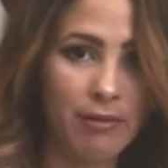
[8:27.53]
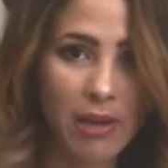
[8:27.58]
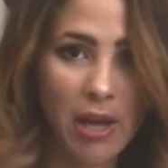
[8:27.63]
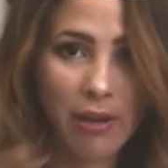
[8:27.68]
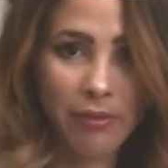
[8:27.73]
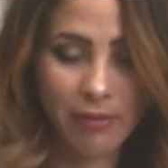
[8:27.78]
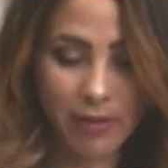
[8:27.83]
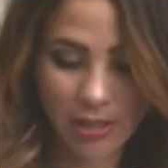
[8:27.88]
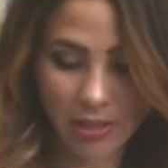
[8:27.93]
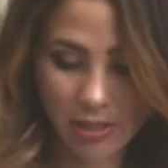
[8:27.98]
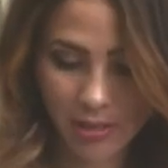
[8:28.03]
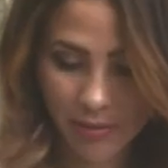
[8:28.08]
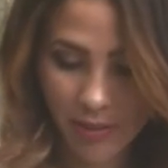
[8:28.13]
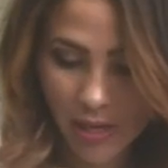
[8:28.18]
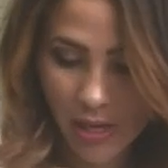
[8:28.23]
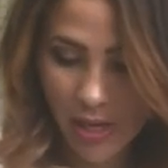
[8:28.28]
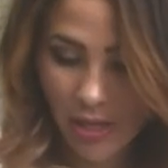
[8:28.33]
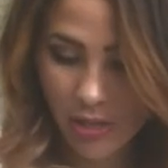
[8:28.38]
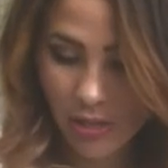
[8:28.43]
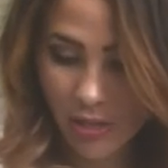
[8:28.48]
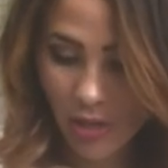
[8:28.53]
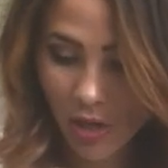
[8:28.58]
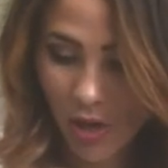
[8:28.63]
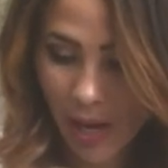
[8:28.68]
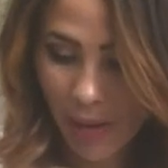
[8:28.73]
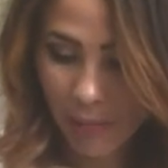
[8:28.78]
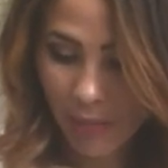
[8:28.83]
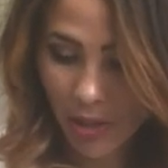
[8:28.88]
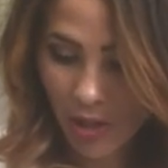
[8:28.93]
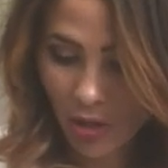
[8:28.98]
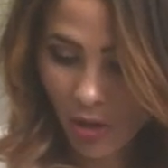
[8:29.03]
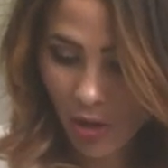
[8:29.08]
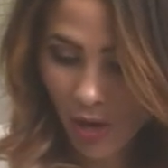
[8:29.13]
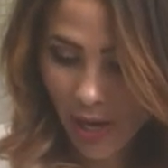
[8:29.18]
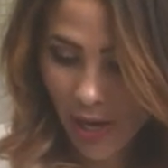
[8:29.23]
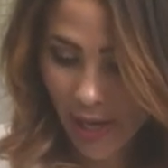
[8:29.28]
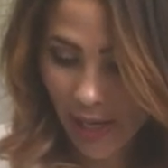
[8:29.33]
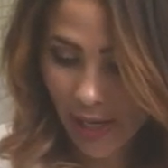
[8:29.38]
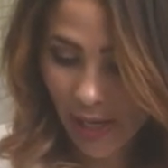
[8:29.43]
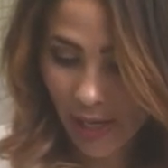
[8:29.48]
I've got fuzz. So I'm gonna go
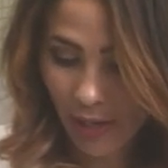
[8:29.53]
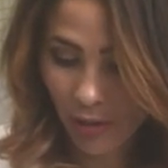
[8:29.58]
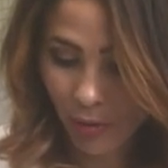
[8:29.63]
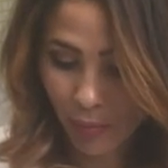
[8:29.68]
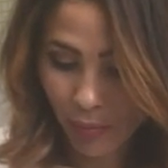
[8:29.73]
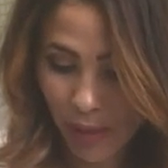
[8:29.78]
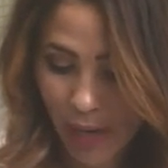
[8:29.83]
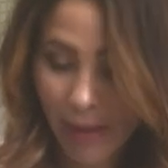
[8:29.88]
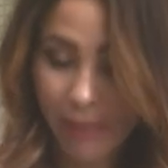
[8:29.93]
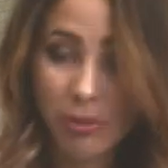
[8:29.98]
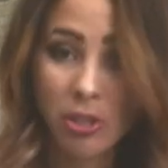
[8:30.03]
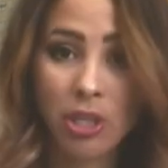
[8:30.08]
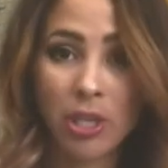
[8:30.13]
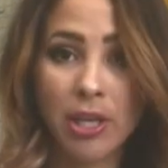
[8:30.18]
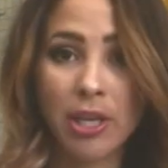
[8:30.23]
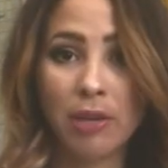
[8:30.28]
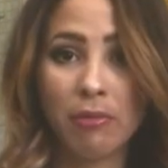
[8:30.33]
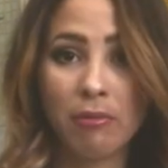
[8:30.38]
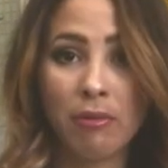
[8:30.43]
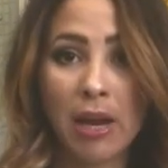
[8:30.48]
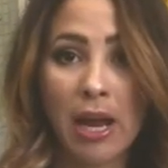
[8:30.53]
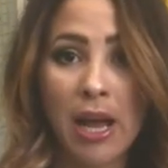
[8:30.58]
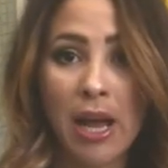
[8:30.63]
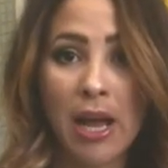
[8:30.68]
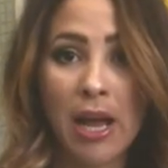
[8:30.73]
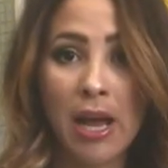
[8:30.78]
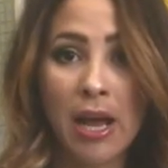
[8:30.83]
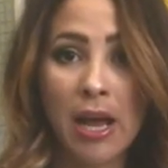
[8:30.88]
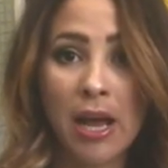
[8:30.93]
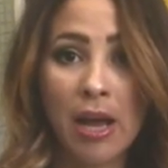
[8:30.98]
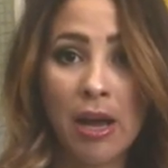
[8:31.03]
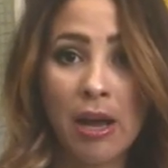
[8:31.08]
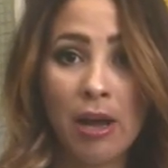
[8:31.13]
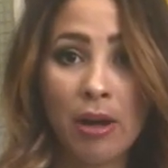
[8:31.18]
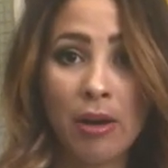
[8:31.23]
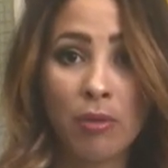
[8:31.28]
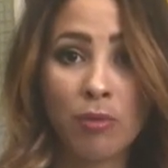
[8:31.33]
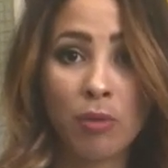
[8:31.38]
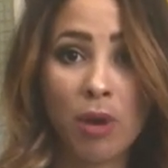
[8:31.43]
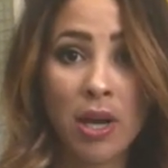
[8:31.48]
ahead and turn it
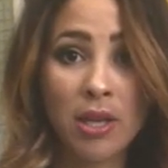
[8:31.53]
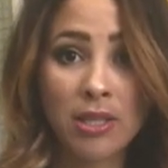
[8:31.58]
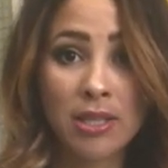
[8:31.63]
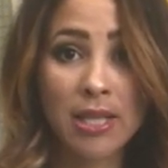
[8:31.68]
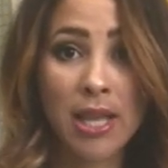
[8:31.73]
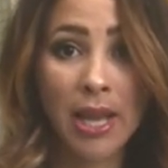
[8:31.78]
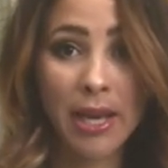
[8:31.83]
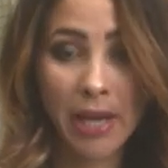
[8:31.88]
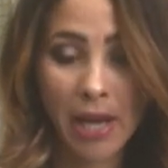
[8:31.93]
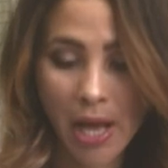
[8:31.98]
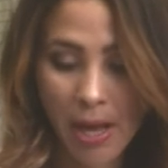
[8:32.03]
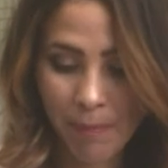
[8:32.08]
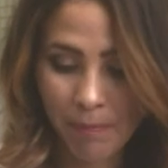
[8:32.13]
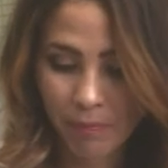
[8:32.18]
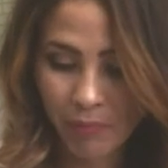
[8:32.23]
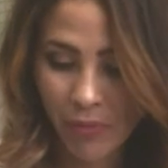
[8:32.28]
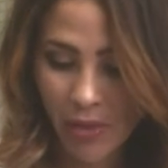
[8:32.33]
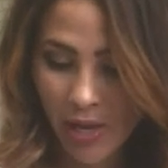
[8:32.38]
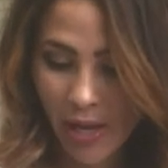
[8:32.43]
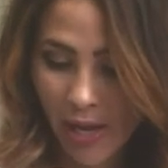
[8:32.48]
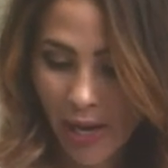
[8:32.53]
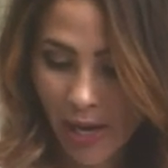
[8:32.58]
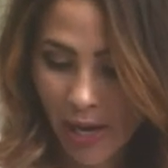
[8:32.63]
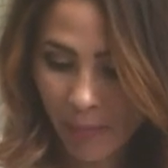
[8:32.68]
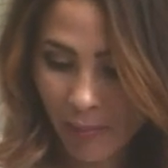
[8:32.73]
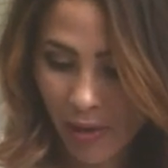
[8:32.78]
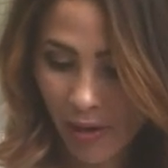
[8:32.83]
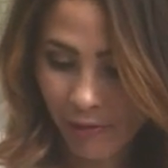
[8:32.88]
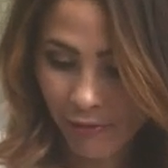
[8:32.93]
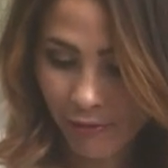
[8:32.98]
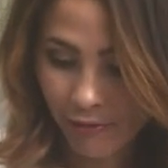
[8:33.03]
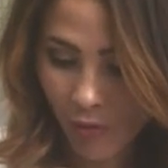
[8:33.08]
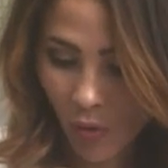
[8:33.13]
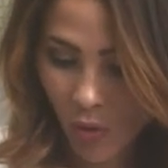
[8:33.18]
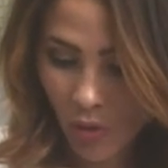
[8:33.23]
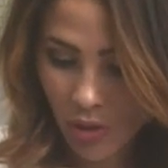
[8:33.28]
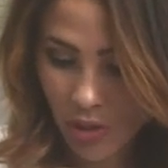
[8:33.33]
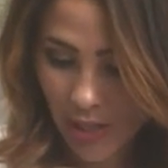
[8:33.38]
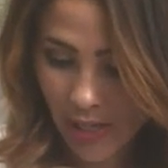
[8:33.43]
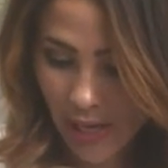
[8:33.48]
wrong side up, and I'm gonna
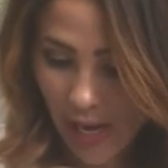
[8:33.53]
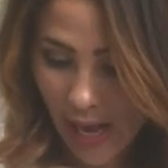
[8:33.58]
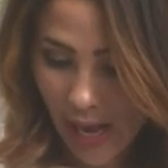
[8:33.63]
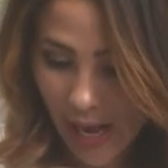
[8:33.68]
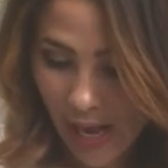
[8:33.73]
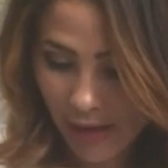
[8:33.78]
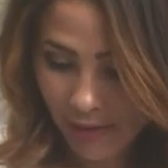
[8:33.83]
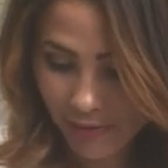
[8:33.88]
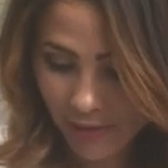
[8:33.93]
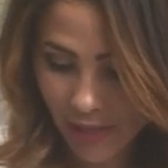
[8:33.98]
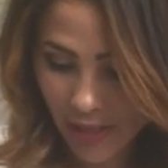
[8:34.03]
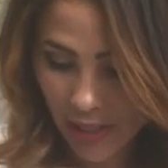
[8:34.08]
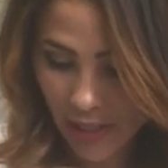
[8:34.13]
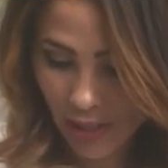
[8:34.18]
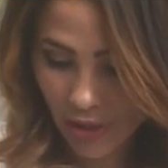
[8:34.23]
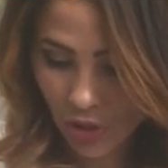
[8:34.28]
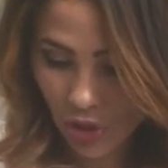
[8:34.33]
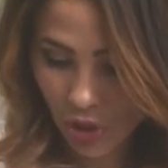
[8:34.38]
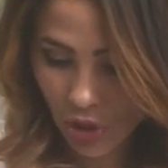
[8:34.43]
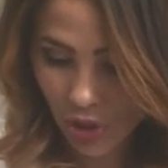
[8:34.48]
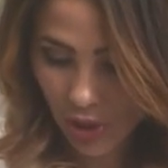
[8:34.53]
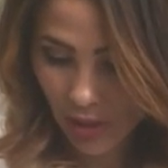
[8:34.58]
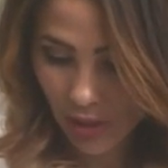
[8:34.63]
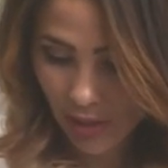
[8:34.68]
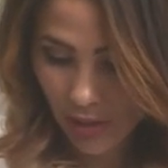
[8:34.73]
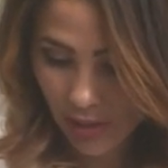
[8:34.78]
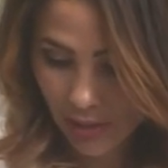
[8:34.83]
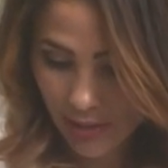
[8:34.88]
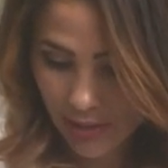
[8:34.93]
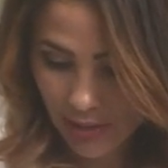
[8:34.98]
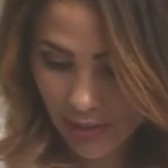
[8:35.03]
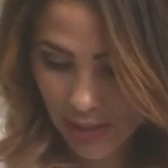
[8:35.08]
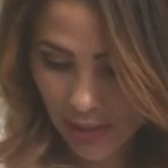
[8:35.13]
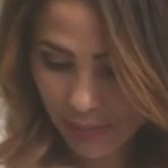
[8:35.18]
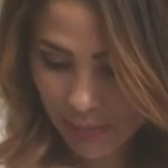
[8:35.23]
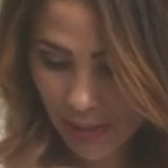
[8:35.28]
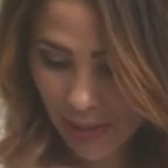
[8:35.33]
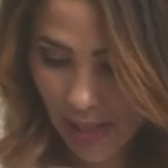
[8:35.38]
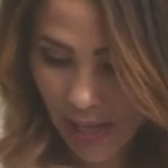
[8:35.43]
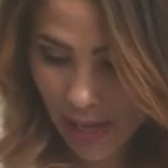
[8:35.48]
fold it half an inch,
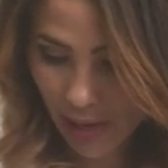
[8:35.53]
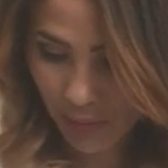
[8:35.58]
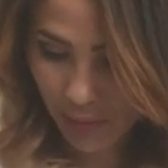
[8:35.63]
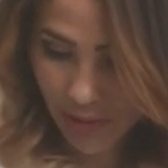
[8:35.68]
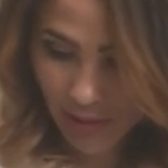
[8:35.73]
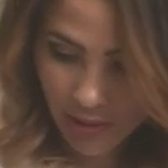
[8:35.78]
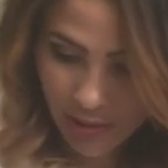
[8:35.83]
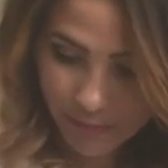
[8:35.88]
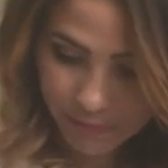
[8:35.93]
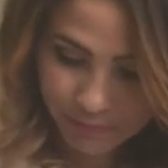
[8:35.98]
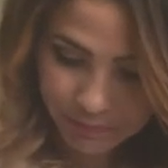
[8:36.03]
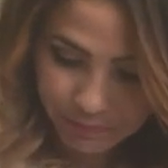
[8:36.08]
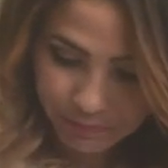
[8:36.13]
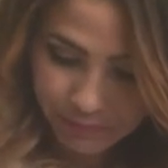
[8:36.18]
seam allowance.